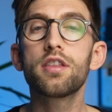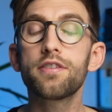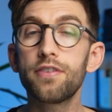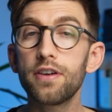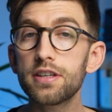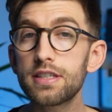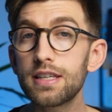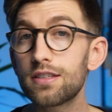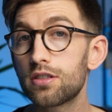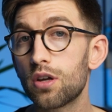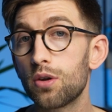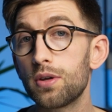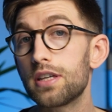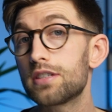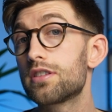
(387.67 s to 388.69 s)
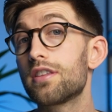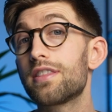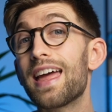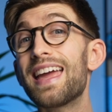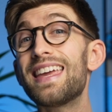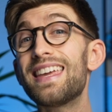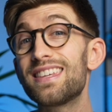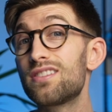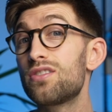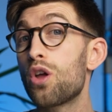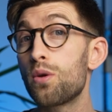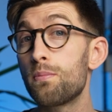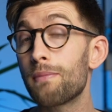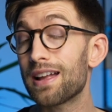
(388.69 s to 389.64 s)
The first thing to note is that there is
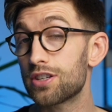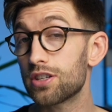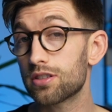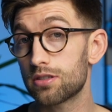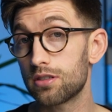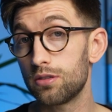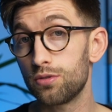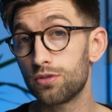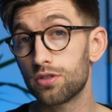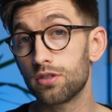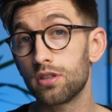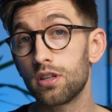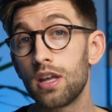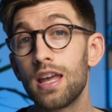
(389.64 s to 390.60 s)
no magic solution.